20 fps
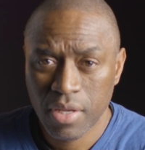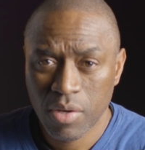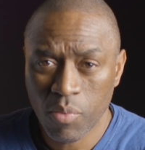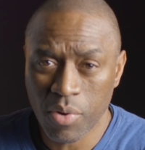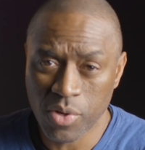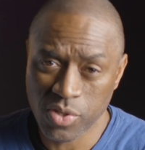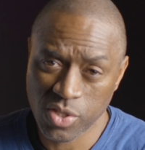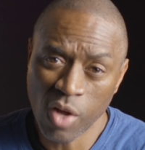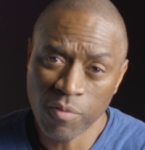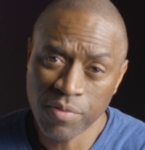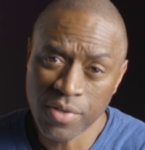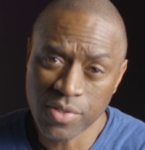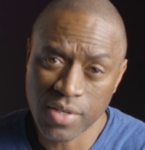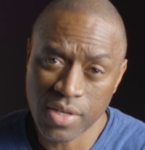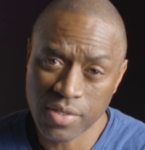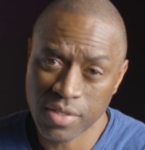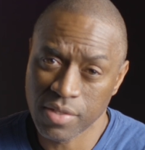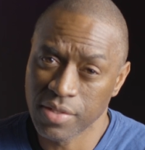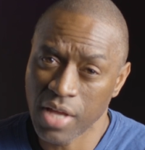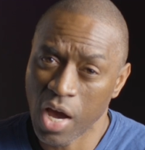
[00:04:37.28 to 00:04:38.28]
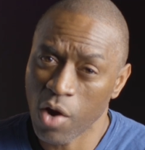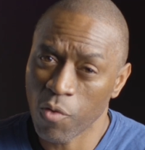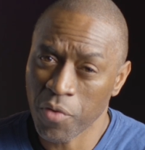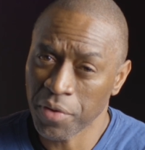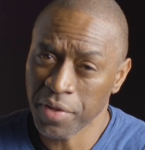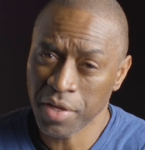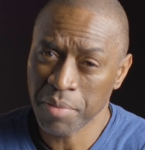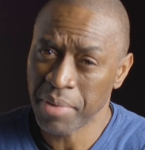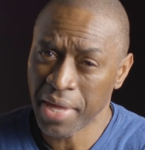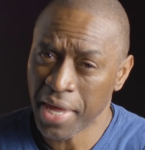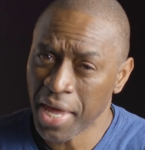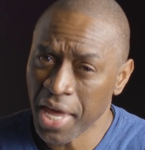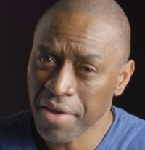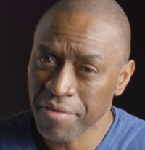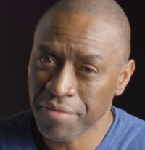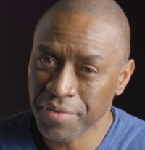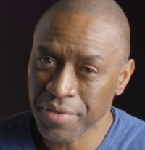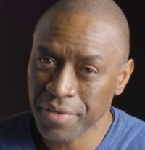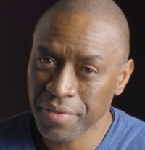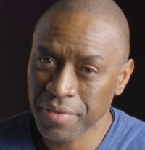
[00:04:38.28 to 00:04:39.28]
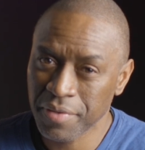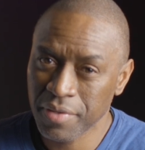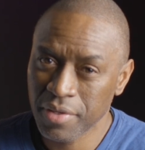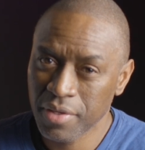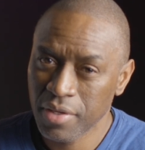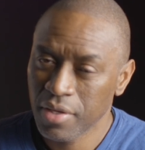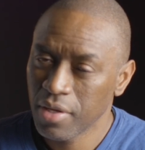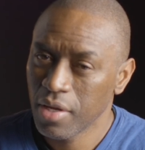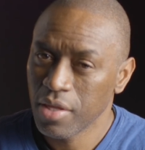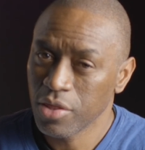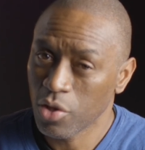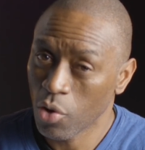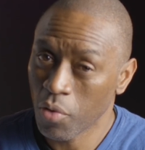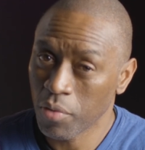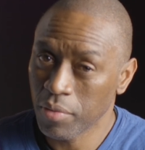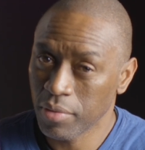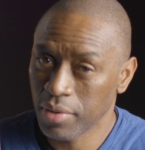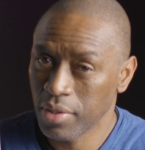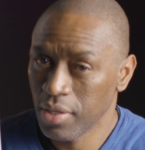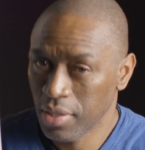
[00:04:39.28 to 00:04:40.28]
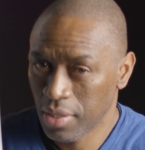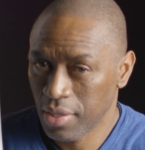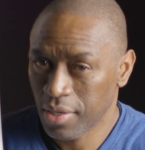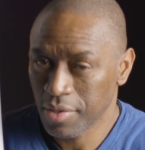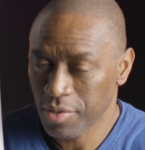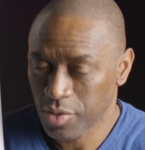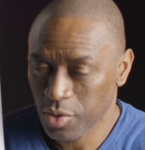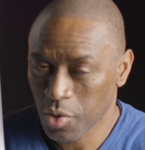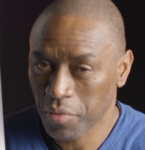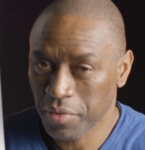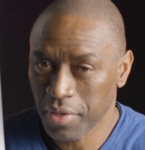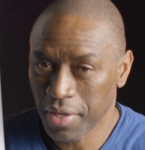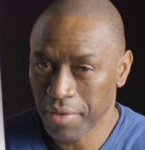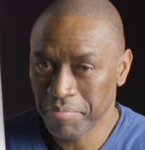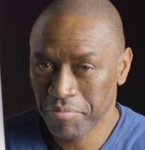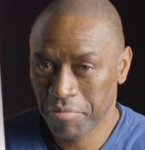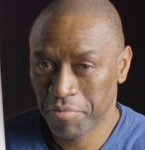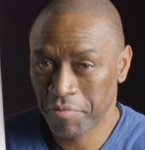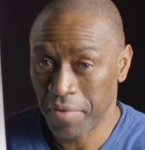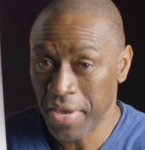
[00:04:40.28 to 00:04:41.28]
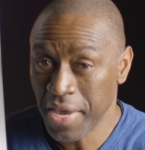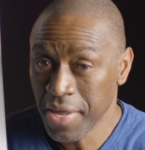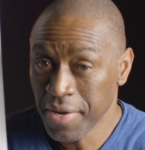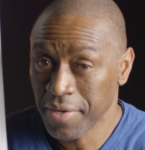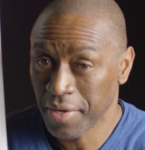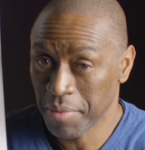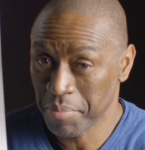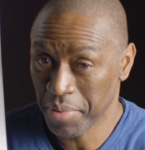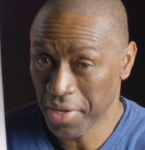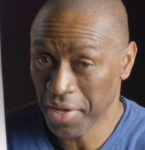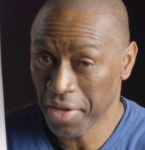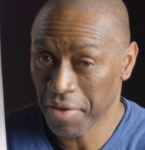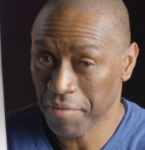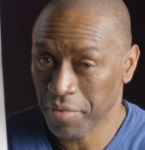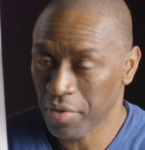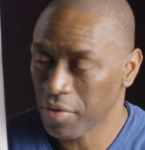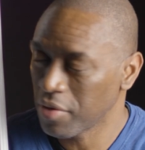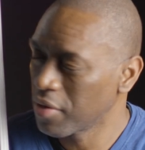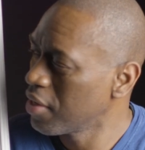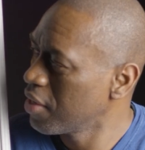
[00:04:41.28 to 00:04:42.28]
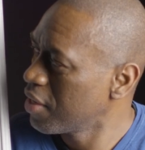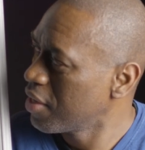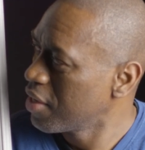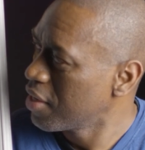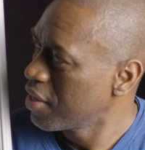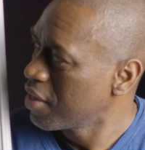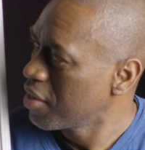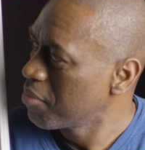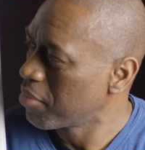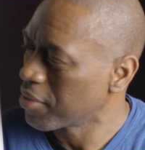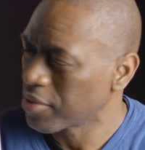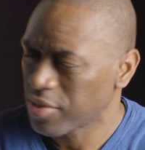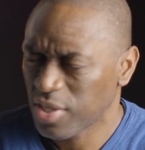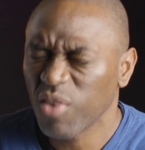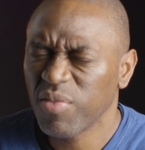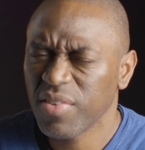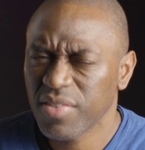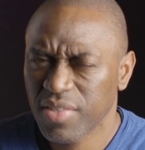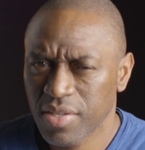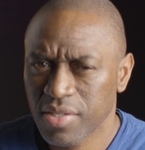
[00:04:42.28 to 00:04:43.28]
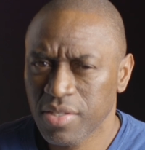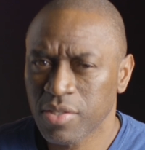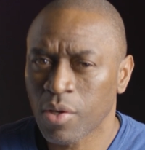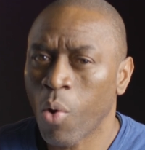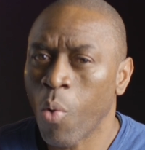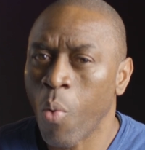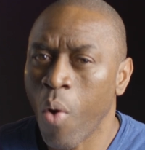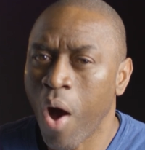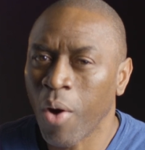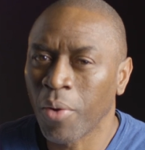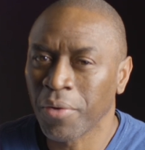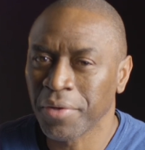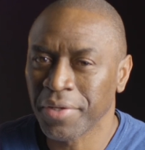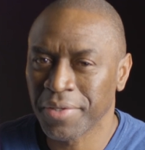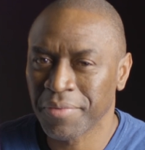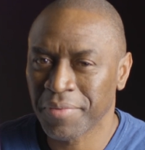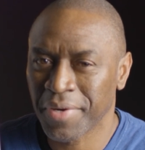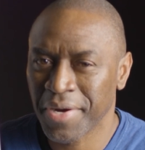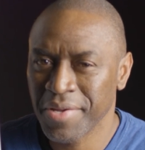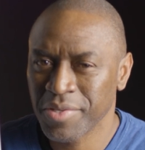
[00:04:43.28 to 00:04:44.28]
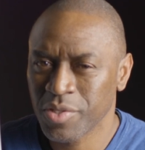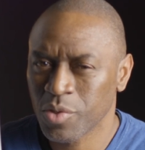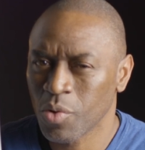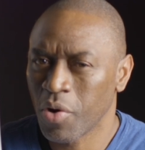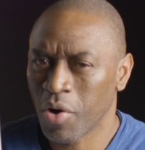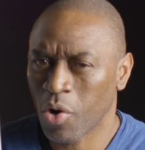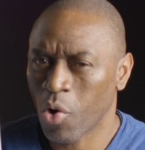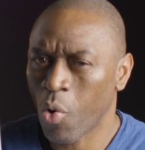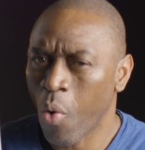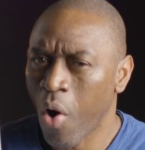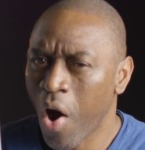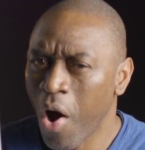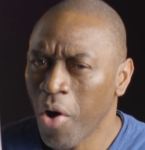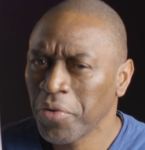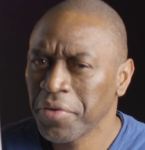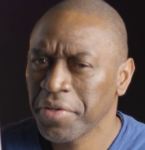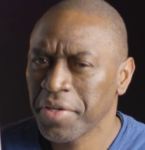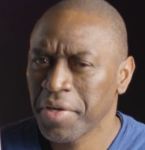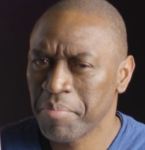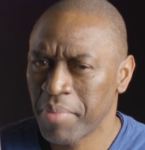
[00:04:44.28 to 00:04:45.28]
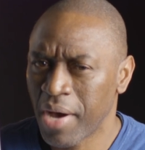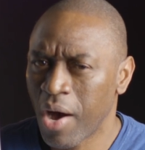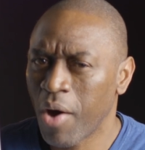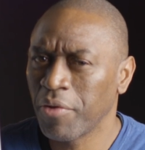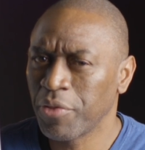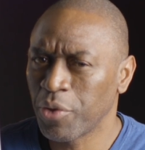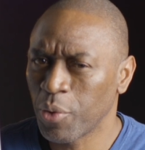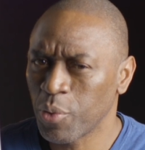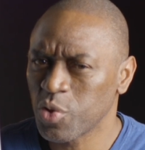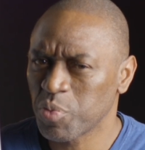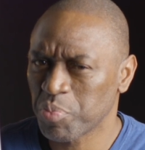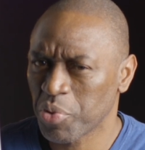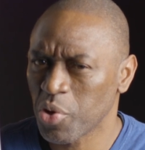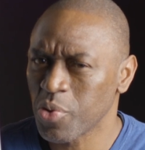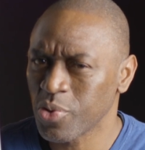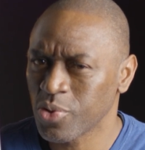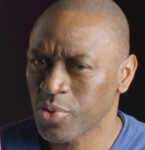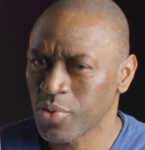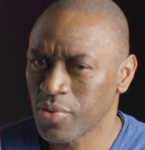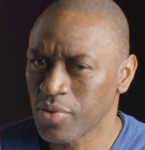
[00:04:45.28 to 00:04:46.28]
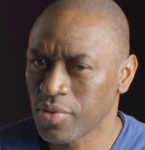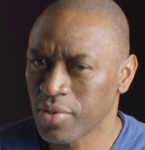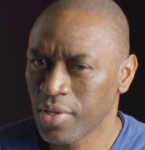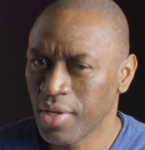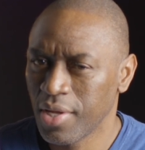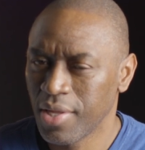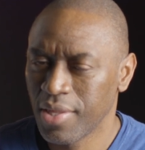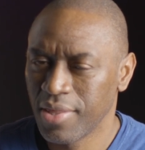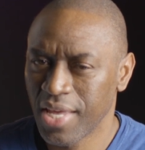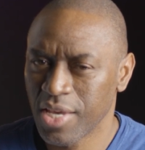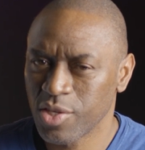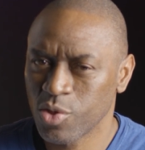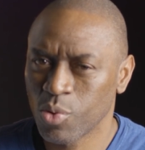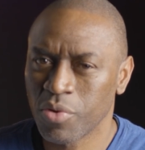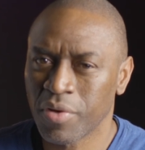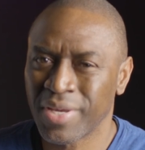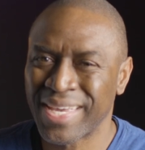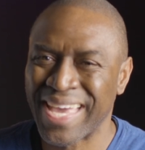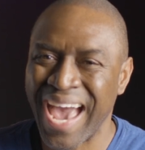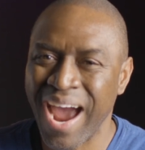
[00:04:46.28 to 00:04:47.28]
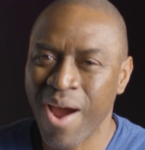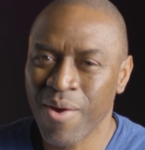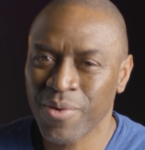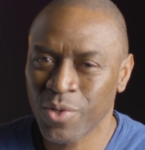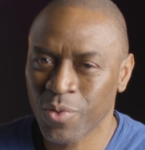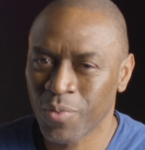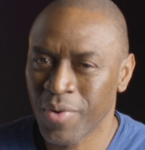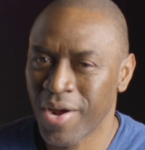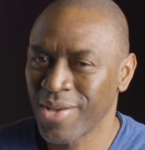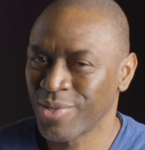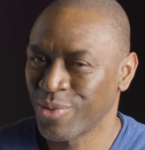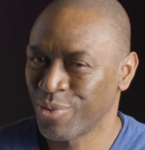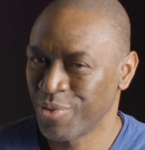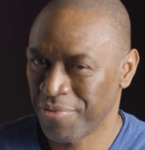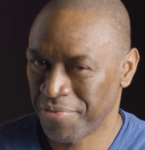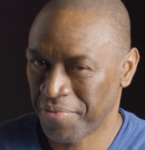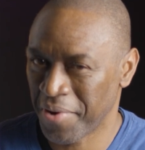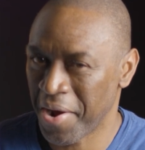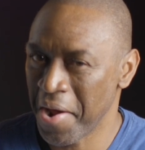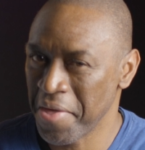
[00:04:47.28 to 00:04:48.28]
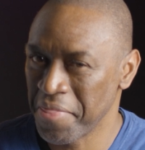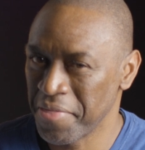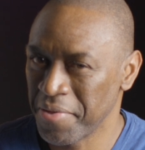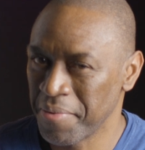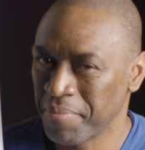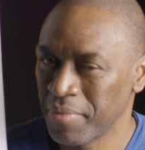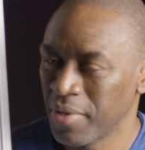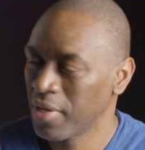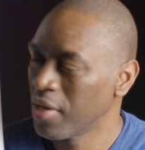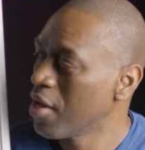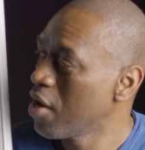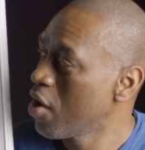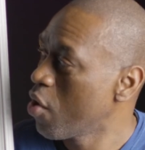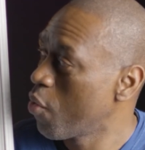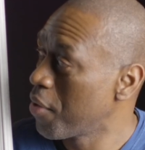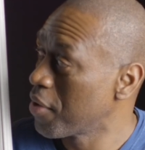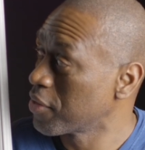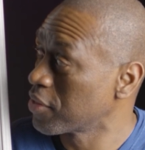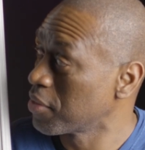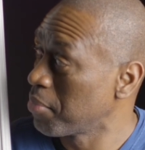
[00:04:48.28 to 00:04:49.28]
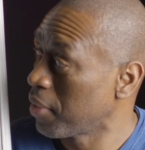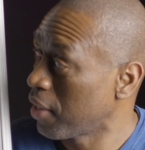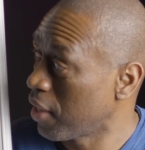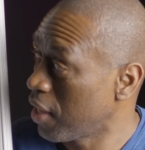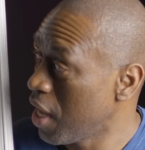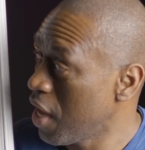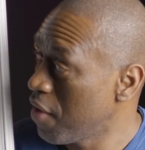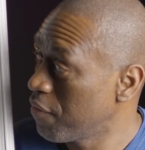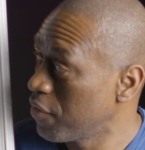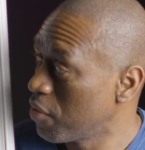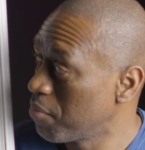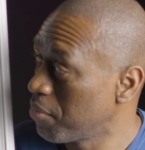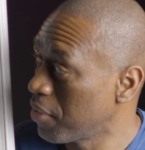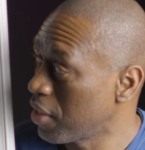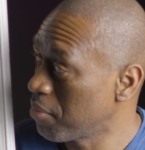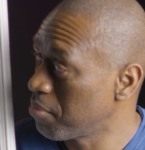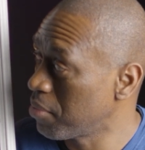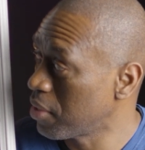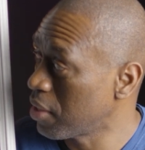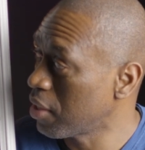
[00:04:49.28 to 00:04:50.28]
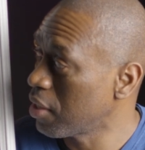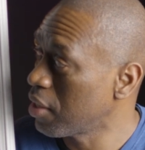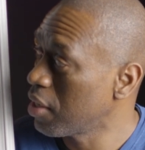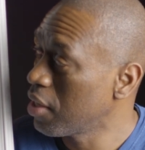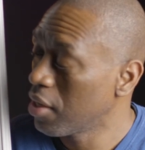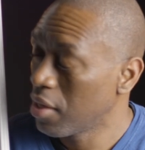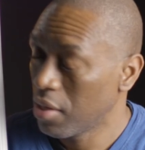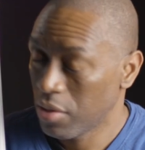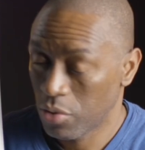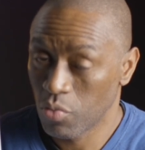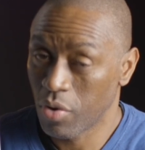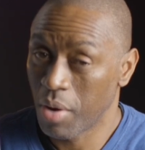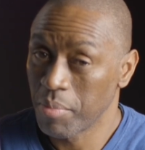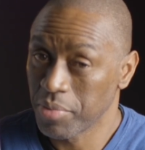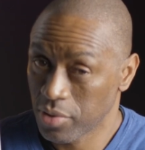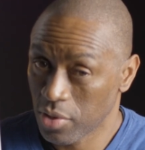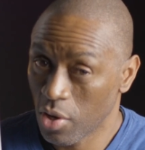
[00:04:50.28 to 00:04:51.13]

where selflessness is not really a behavior, though it can certainly feed a behavior. But selflessness is a quality, right? So a quality about those persons that sort of characterize or define them. Whereas the behavior may be, through